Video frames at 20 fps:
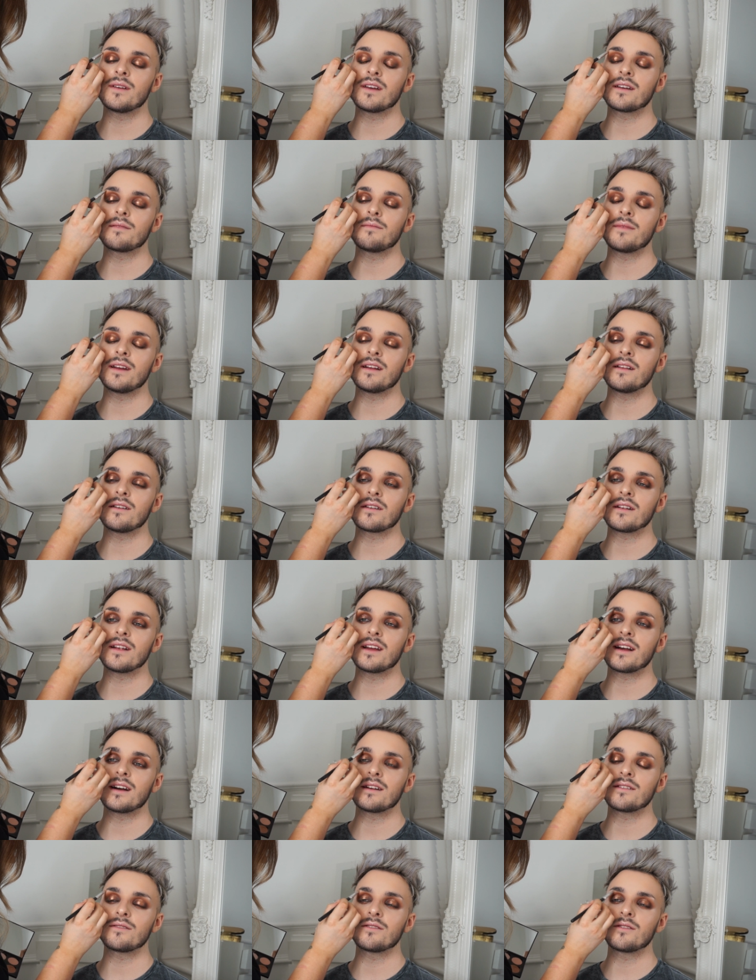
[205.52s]
And of course,
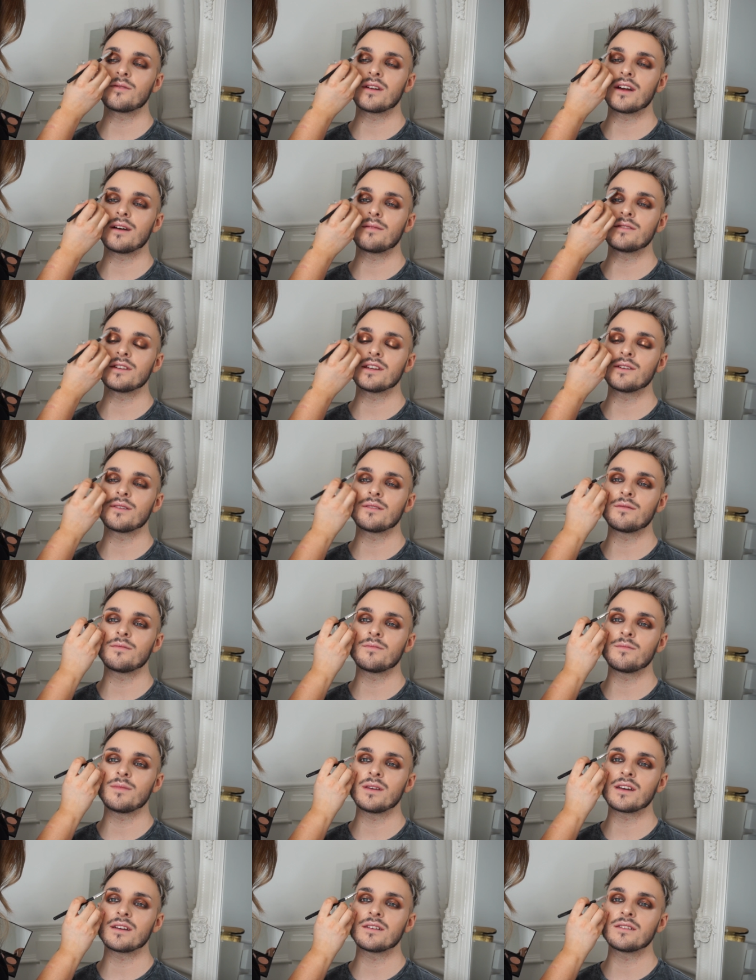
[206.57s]
highlight that
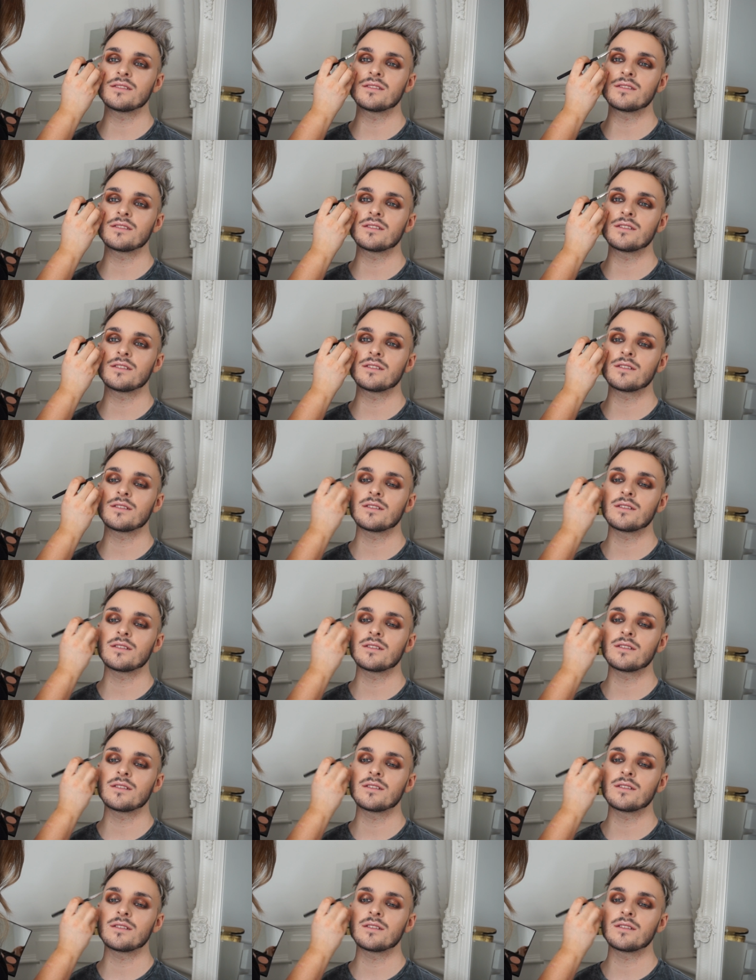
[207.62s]
brow bone.